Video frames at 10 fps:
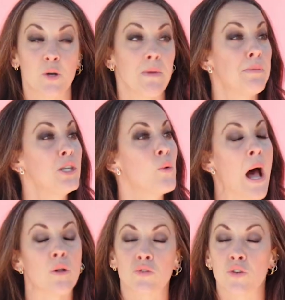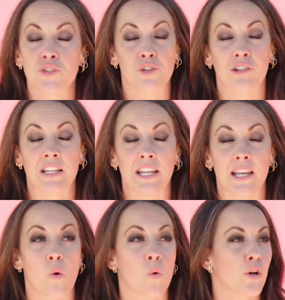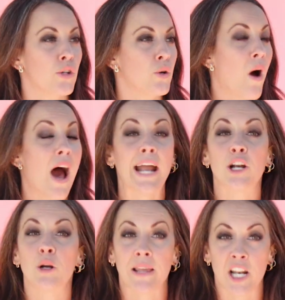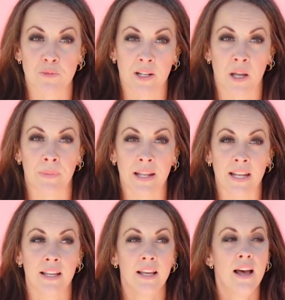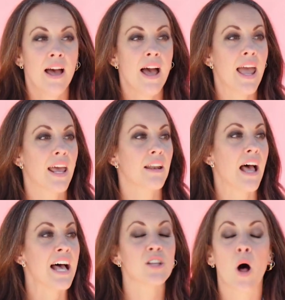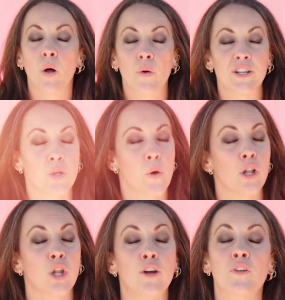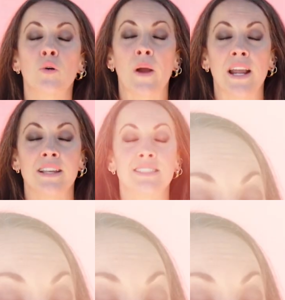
So maybe you outsource your cleaning or you hire a management company. And as always, you want to look for ways